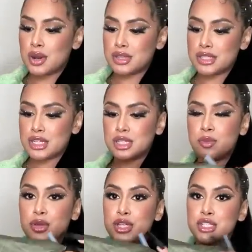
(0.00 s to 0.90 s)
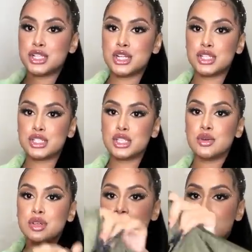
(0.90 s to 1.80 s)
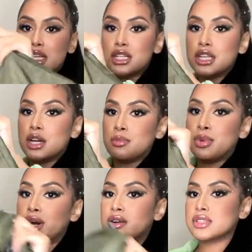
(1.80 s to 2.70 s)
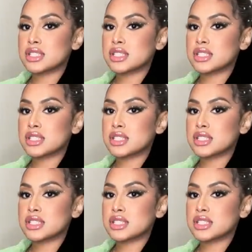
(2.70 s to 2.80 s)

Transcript: I'll insert the picture. So it's actually a puff